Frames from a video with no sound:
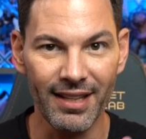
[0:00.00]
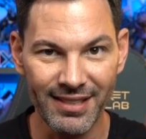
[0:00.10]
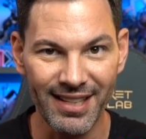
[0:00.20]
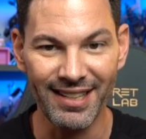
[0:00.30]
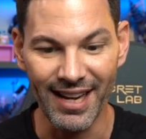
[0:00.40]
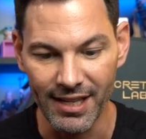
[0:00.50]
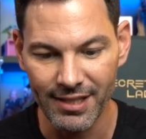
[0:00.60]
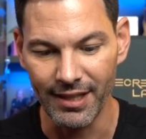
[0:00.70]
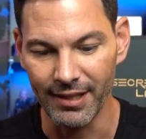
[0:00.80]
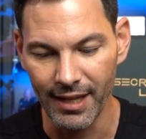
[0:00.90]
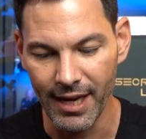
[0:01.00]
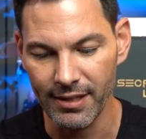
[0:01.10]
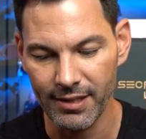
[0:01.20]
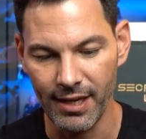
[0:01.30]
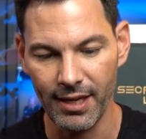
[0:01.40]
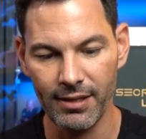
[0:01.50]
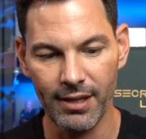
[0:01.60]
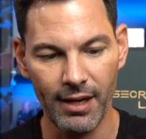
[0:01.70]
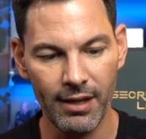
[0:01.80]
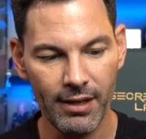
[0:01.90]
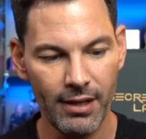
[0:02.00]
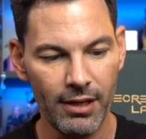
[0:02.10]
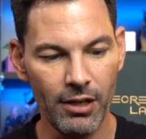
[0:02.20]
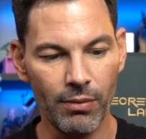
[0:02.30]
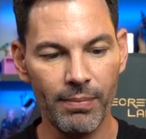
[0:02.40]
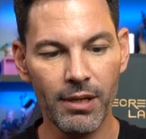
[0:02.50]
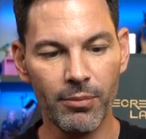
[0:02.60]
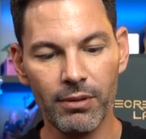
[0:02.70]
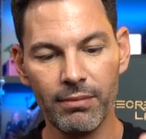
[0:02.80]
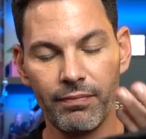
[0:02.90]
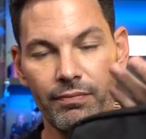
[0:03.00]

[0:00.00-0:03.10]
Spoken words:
like, say, nice and light and minimal,